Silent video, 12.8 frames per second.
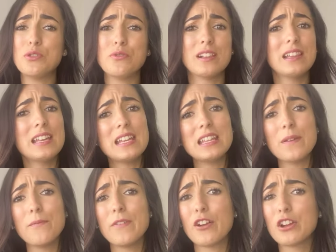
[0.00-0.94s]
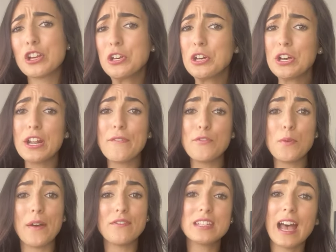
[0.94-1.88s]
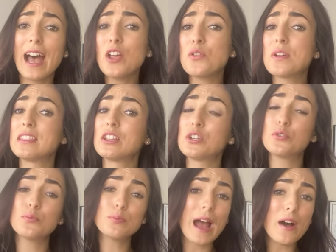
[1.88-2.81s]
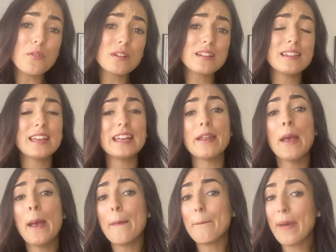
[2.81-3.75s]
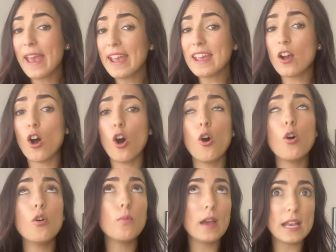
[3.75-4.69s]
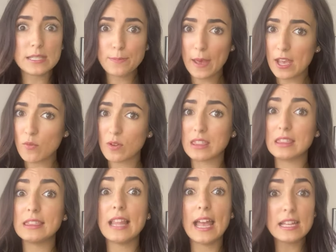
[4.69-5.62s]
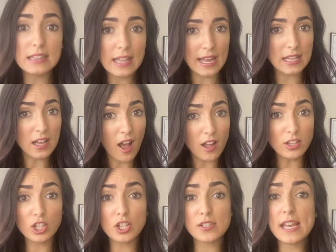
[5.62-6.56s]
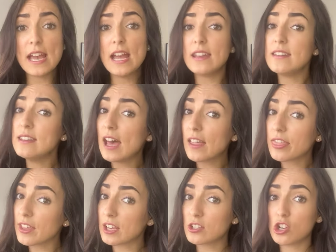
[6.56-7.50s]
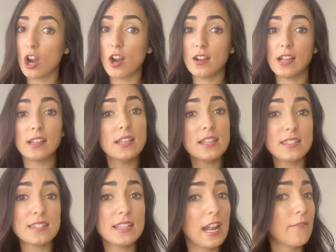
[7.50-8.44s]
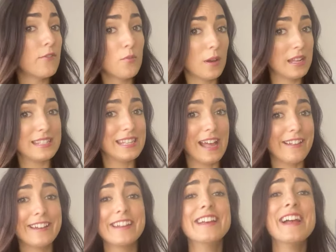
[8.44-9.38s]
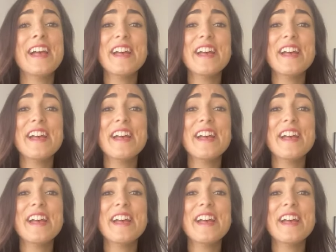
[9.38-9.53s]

cleaning them very good. If you have tile, get the grout clean. Paint, always paint with light colors, nothing dark, at least not if you want to sell it.